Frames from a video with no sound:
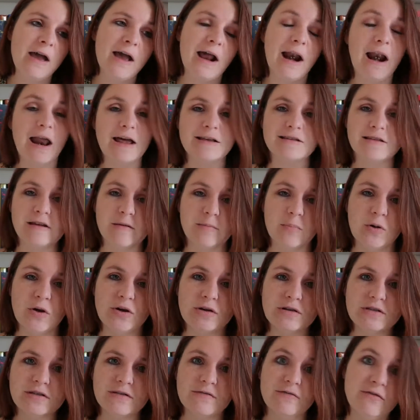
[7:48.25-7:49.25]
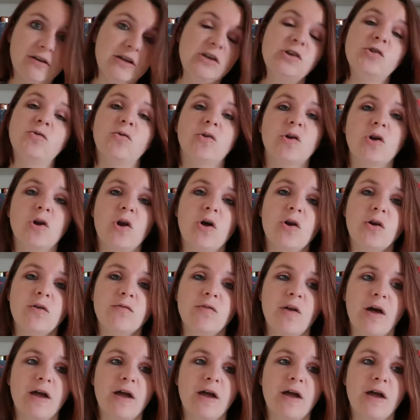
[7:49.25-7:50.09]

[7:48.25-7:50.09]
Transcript: classic books that feature on a lot of,